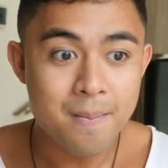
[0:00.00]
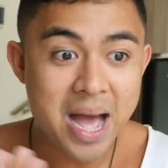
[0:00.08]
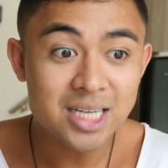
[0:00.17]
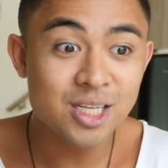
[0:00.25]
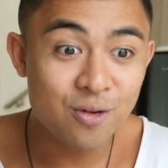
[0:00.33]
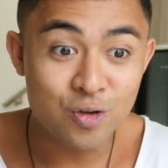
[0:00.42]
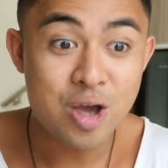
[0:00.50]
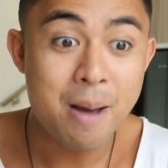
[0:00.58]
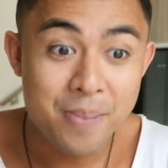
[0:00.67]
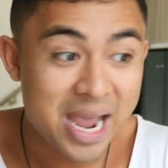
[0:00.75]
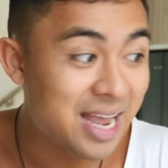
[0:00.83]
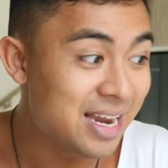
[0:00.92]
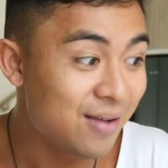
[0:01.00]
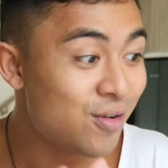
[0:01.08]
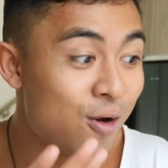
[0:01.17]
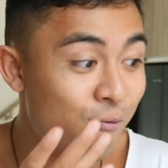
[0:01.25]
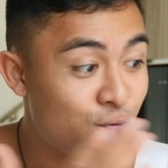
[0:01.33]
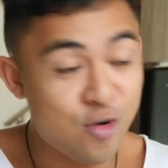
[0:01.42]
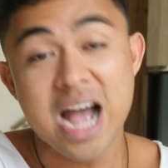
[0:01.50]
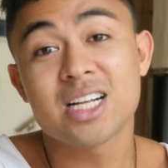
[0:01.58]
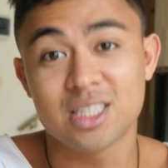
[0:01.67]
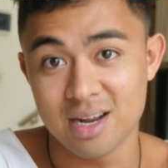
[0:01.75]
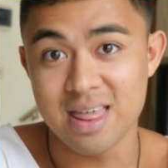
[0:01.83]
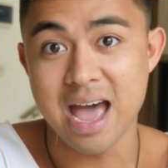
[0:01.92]
Imagine if you got paid even a
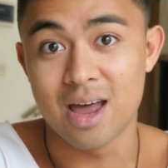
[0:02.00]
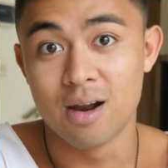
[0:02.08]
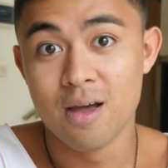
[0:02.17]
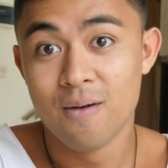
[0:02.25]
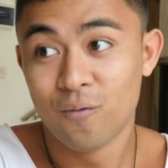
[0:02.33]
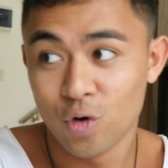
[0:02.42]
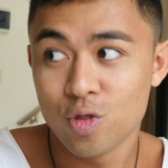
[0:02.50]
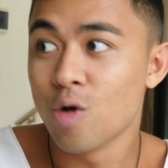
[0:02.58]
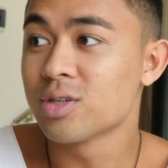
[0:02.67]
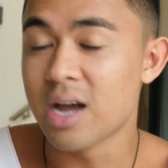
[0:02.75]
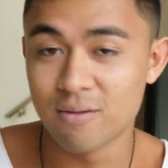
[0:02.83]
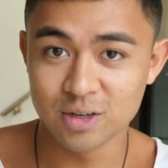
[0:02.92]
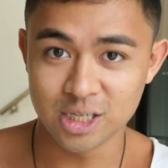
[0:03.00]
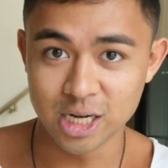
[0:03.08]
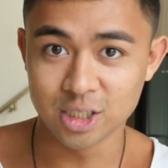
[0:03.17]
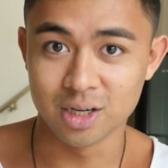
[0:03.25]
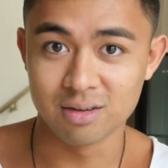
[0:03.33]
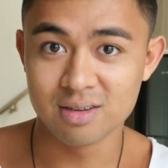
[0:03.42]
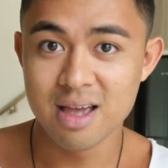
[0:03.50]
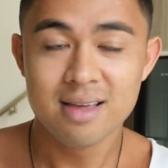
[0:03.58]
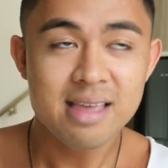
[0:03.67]
fraction of that for those conversations.